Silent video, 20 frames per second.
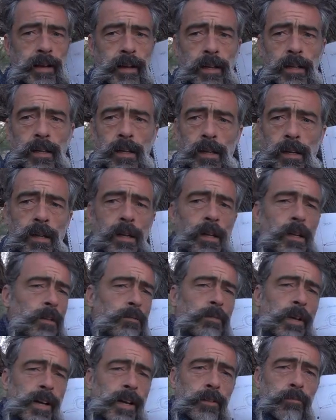
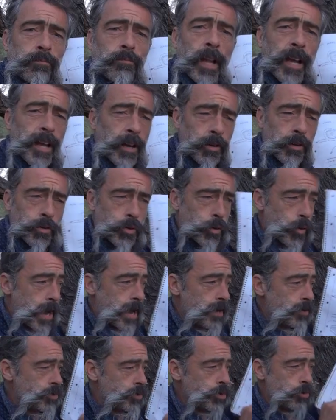a
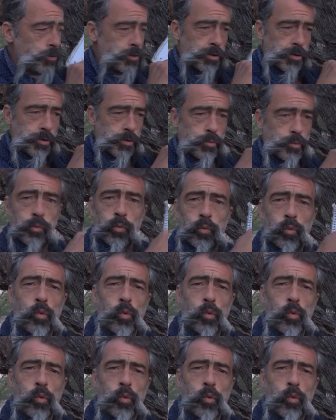dredge uses